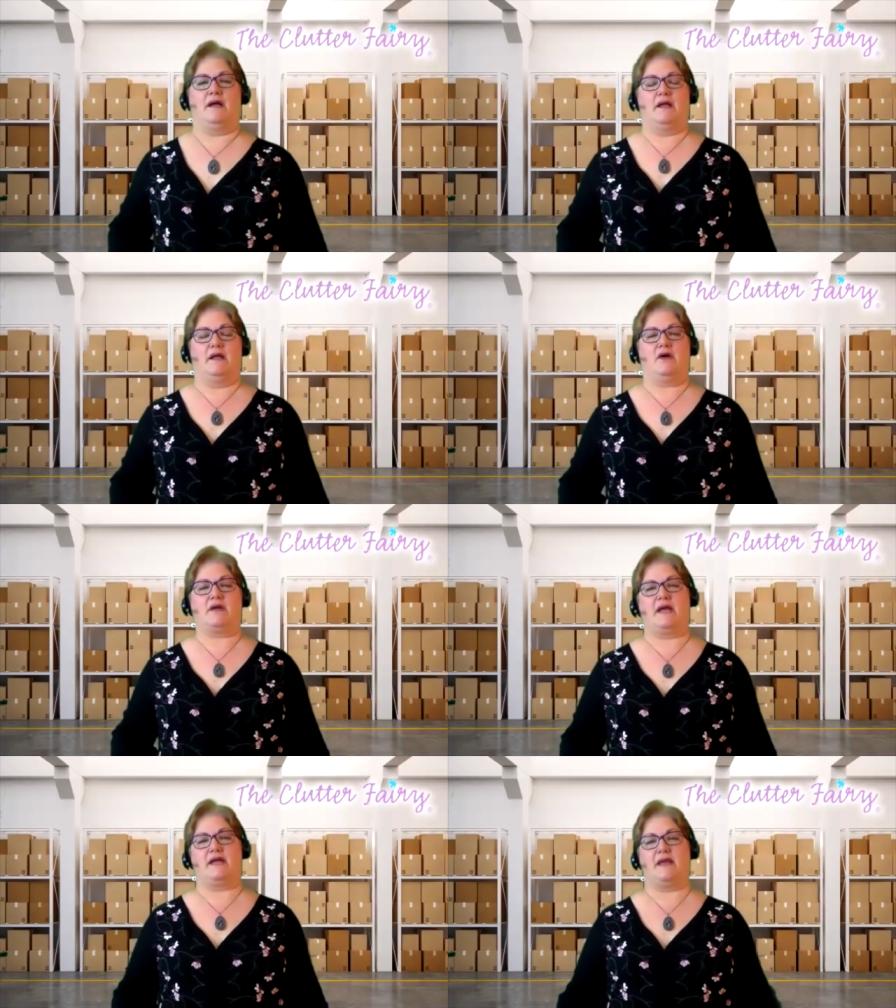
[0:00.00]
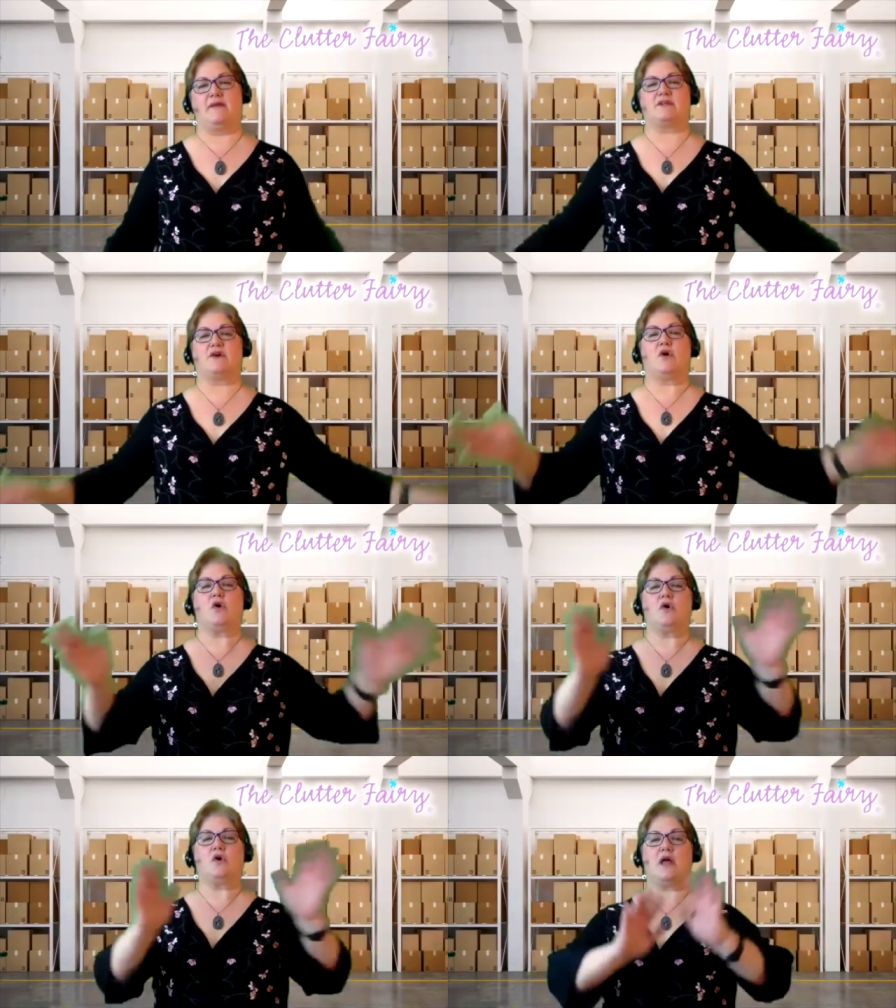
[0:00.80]
Okay, that was a
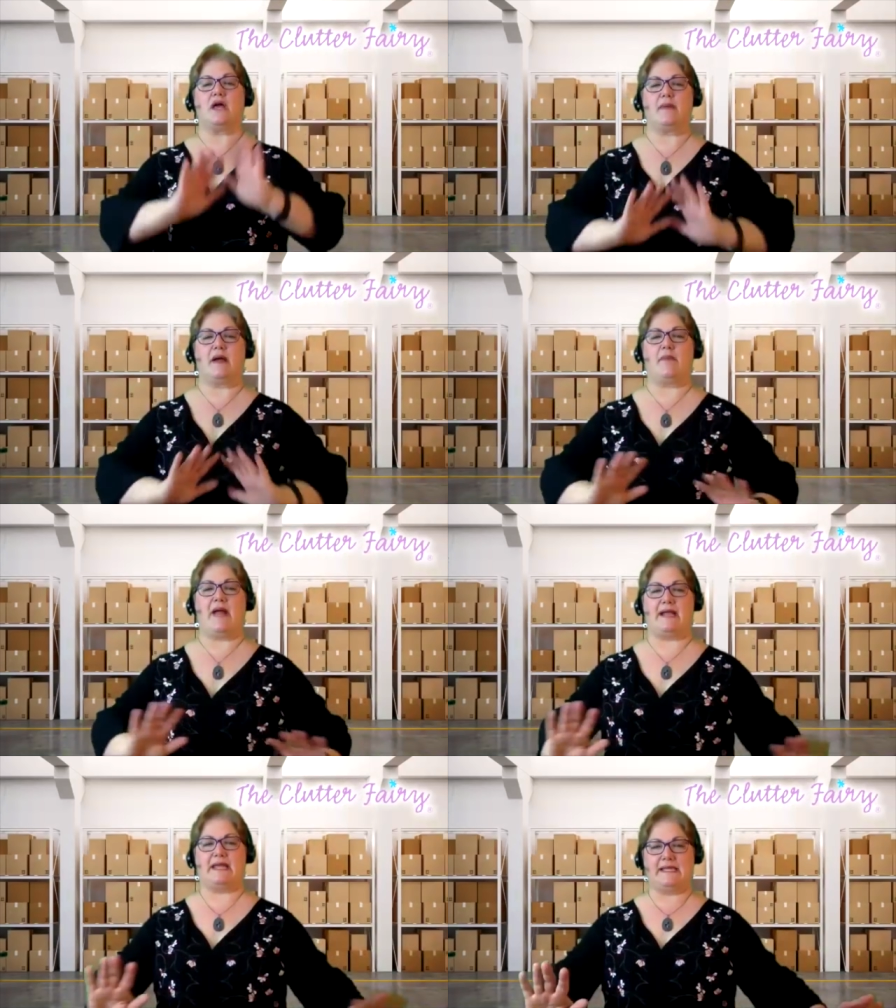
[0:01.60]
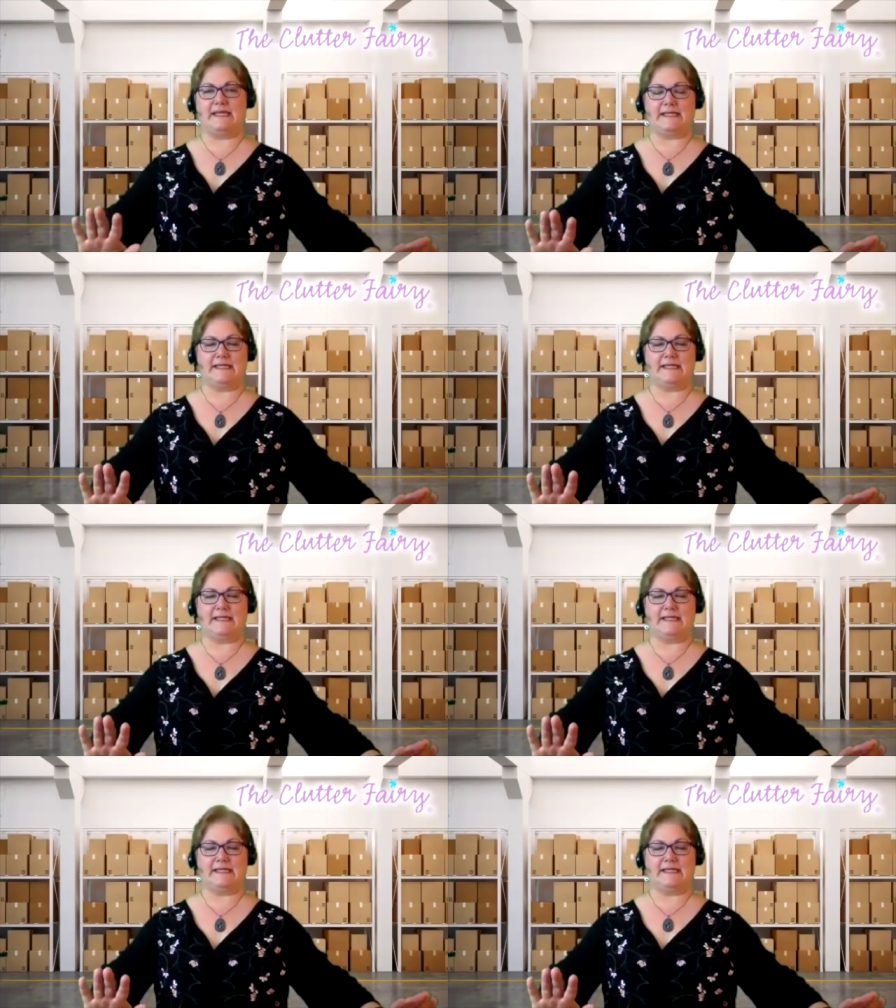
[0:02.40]
whole lot about packing.